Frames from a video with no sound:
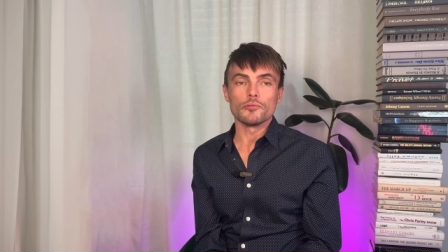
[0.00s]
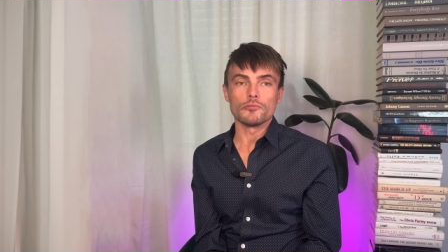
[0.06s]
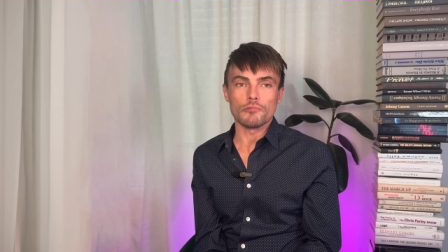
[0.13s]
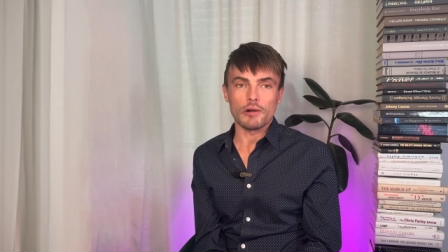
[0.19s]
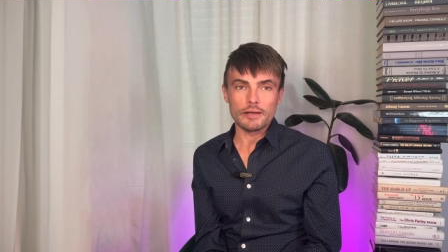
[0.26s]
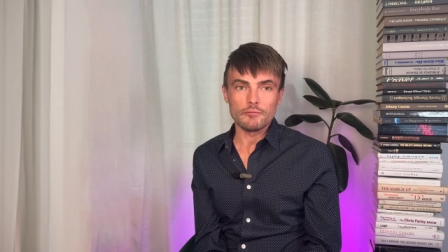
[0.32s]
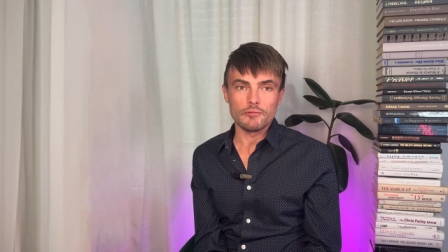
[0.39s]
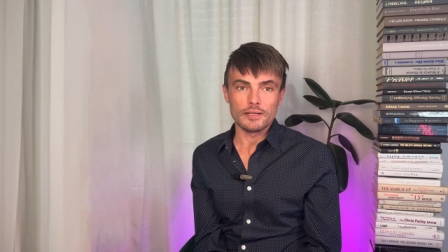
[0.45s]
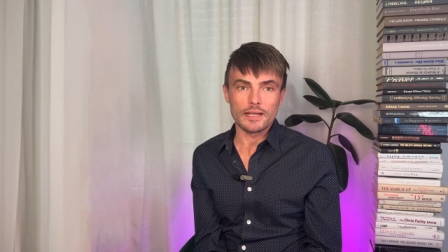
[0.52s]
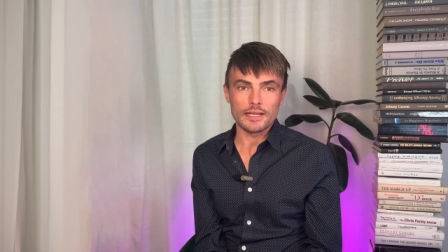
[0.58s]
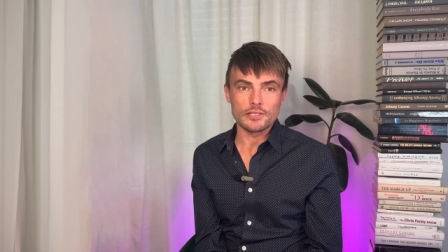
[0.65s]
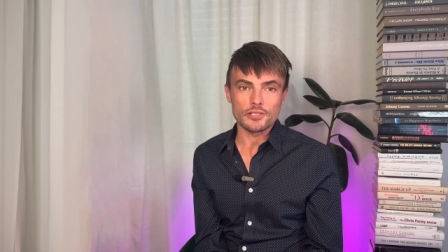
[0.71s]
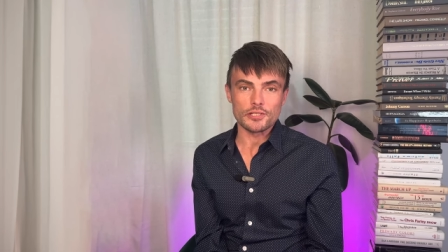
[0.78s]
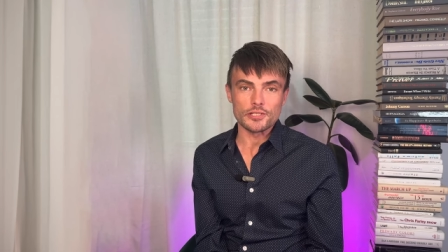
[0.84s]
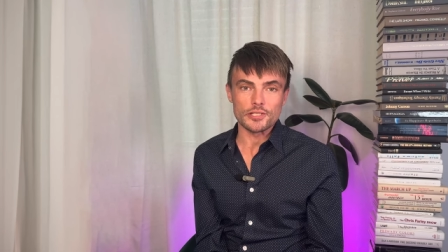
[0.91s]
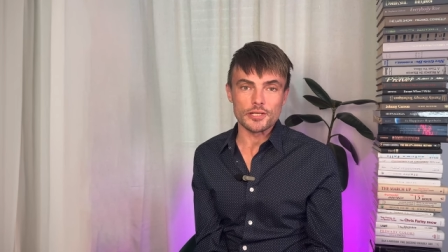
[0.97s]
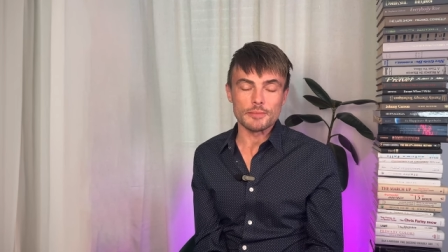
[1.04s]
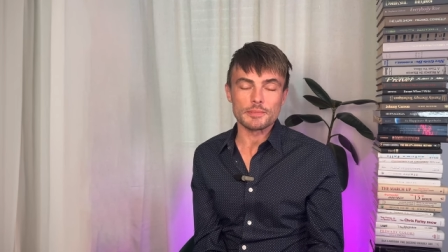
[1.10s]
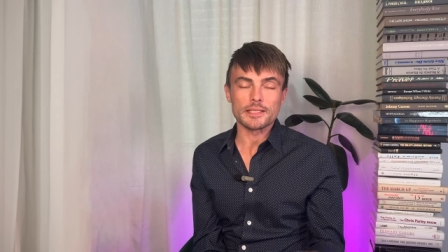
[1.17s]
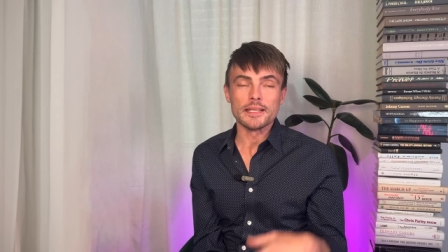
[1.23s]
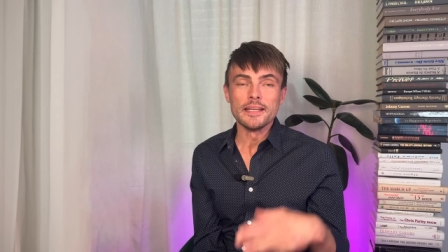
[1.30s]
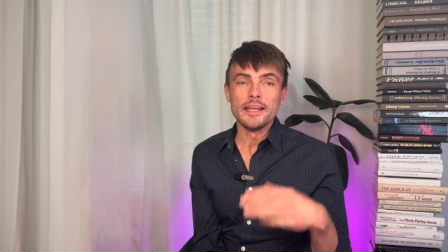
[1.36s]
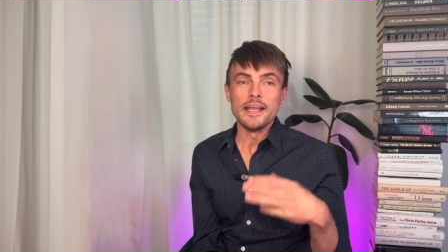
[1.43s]
great
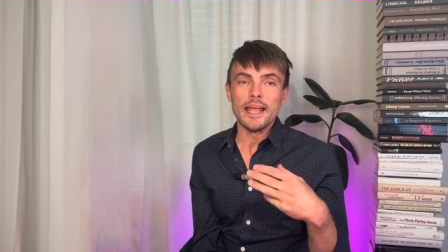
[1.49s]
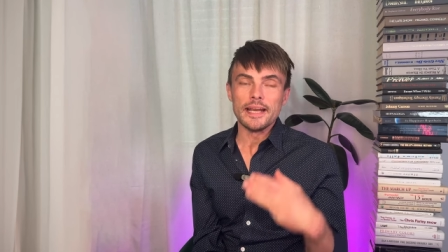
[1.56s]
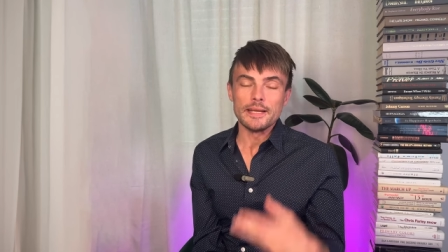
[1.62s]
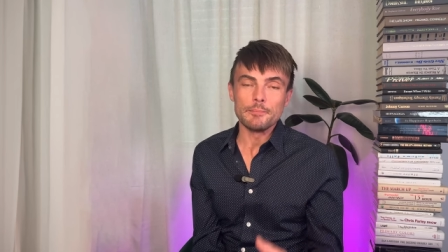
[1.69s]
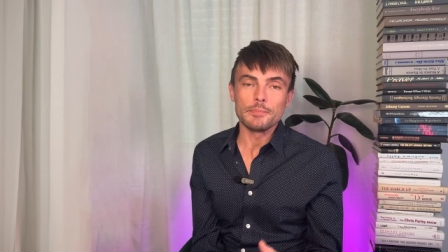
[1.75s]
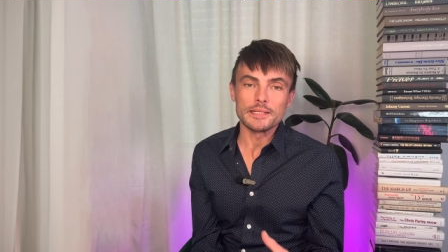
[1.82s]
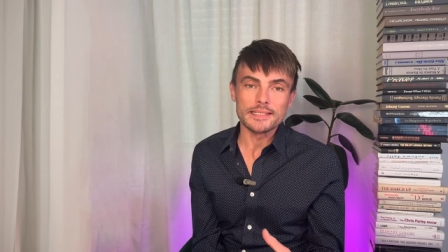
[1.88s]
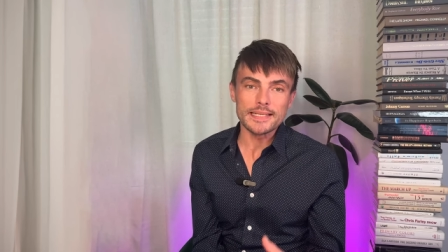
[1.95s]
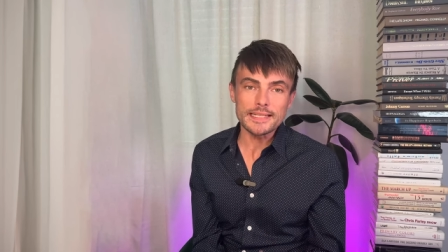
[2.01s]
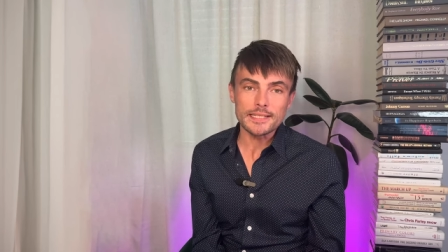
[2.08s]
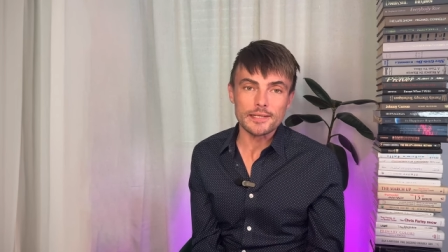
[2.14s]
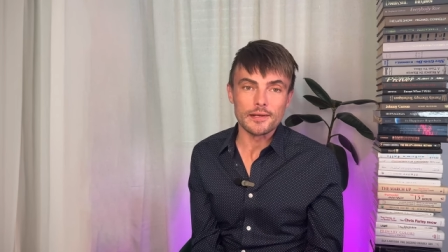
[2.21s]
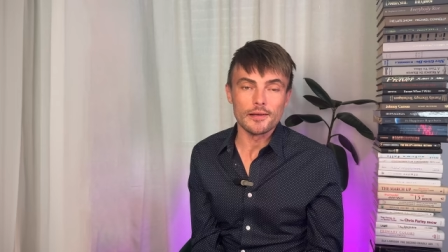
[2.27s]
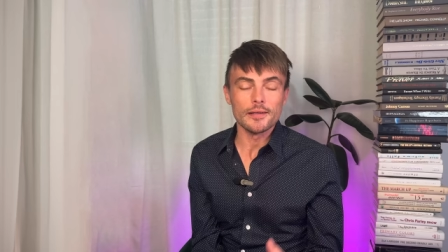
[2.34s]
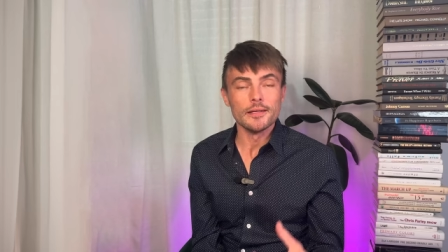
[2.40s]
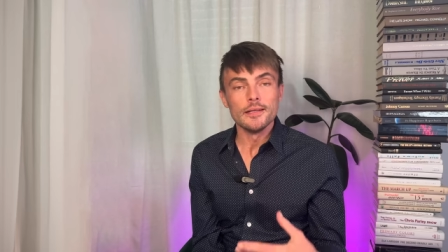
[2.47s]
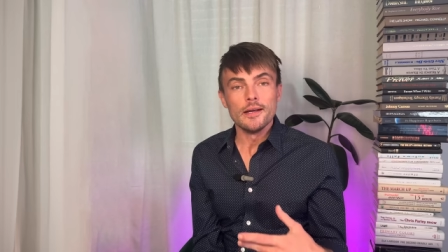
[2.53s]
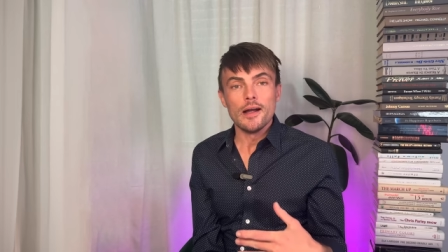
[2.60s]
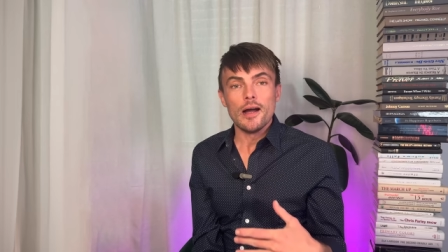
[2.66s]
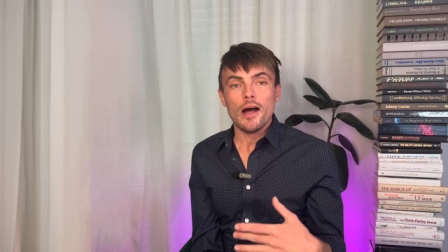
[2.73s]
relationships, and in particular,